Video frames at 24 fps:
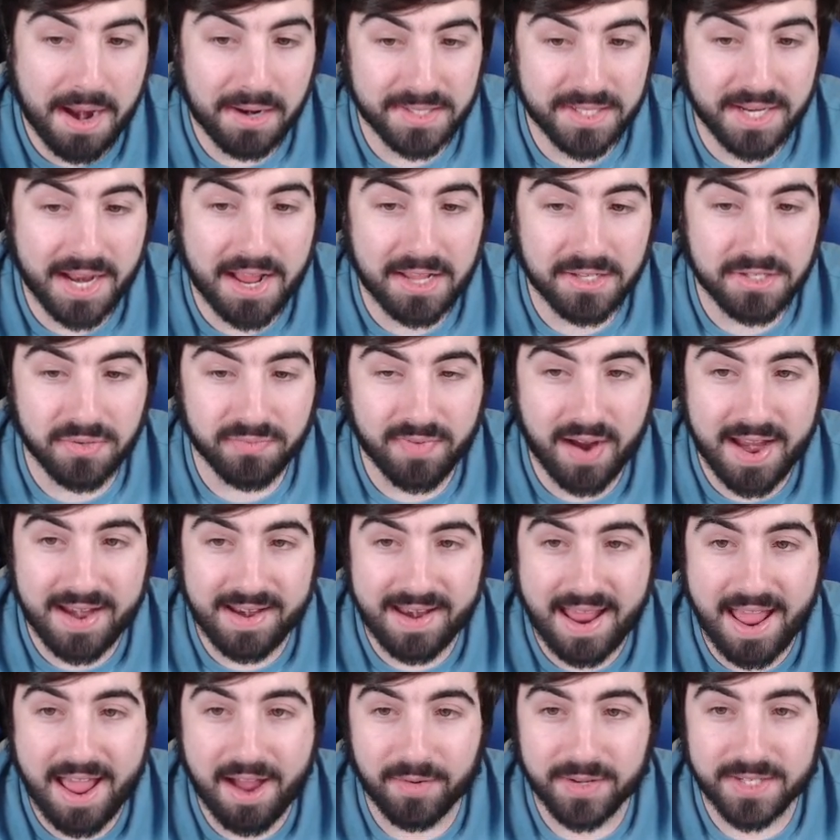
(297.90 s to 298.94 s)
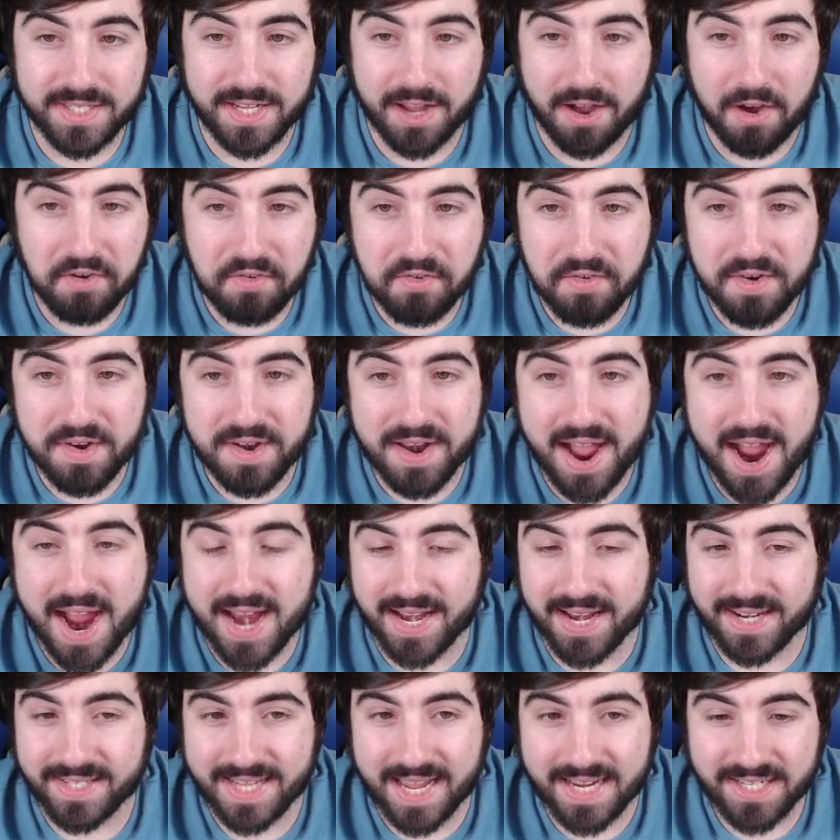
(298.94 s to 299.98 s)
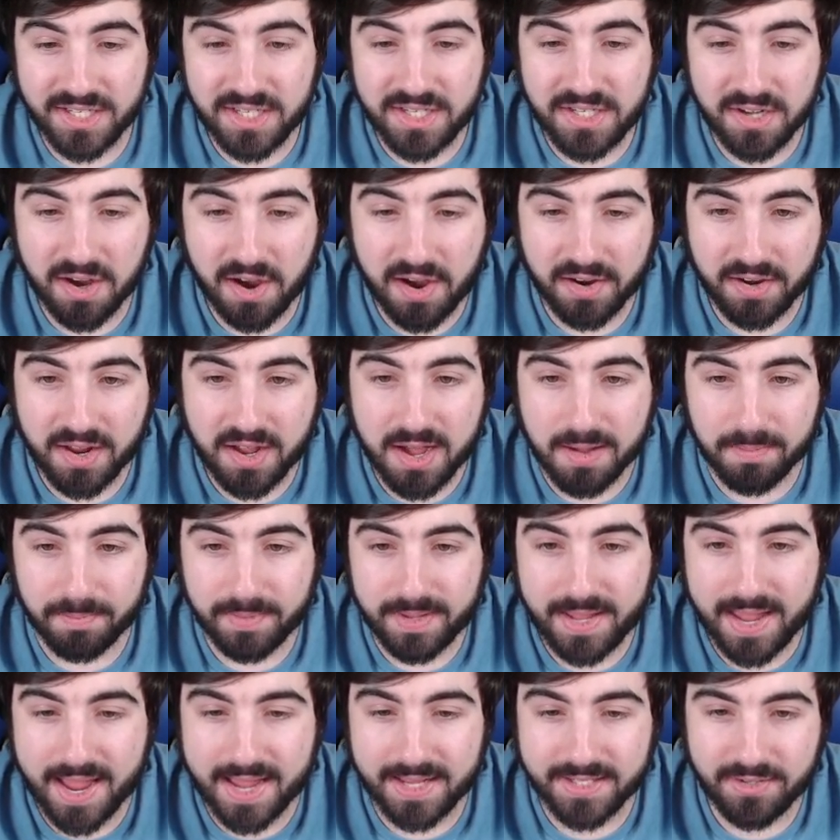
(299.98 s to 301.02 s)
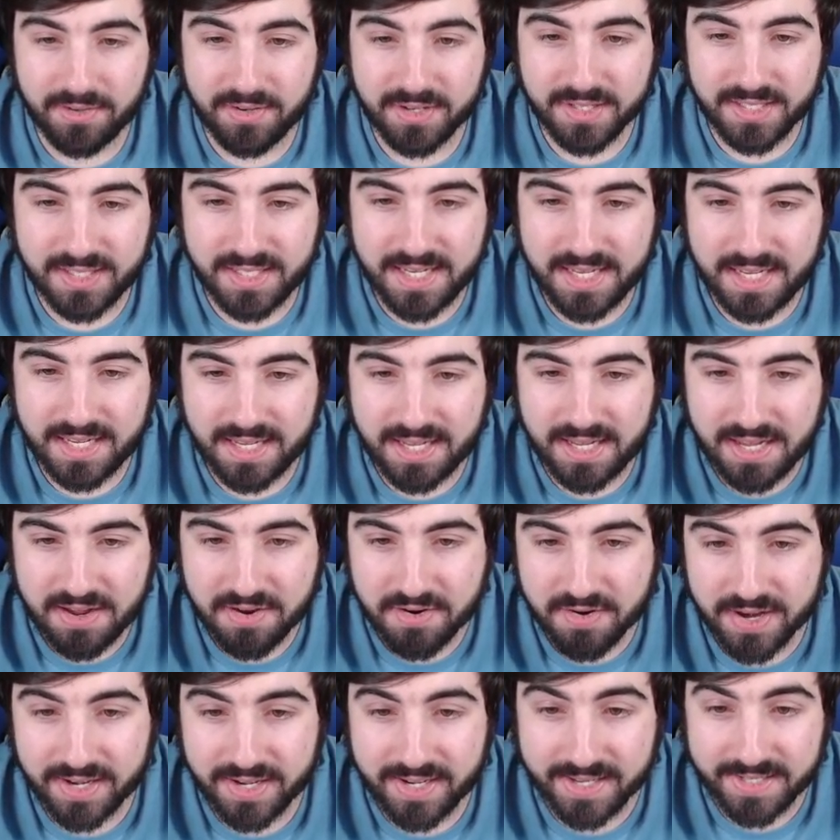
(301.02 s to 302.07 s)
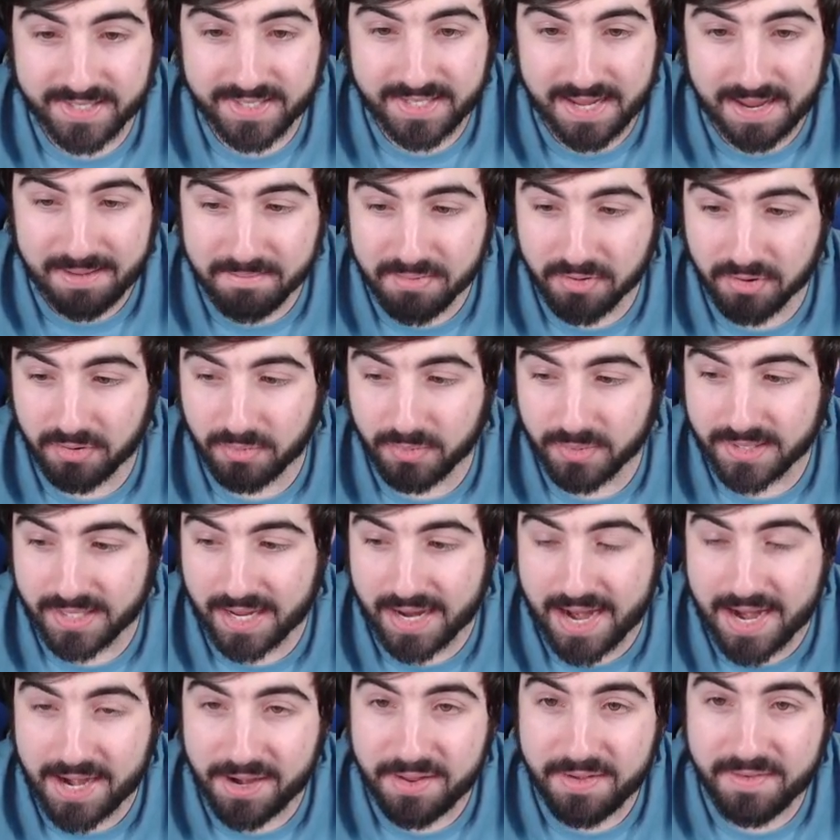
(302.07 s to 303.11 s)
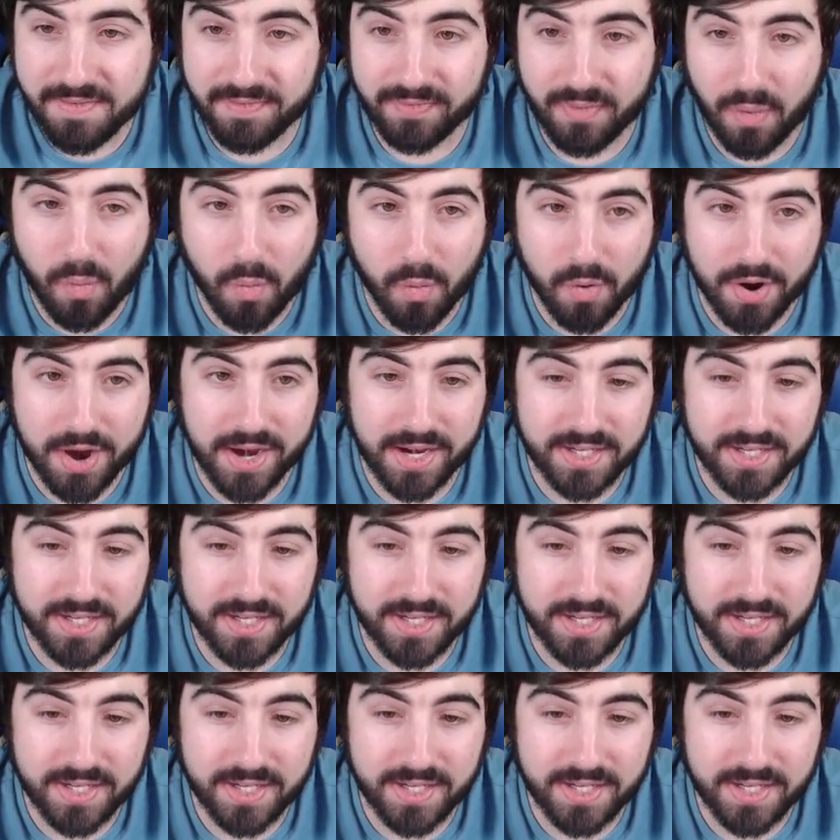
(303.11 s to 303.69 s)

Styles right now is 109. It's actually gone up. Yeah, as you can see here, in December, it was 84.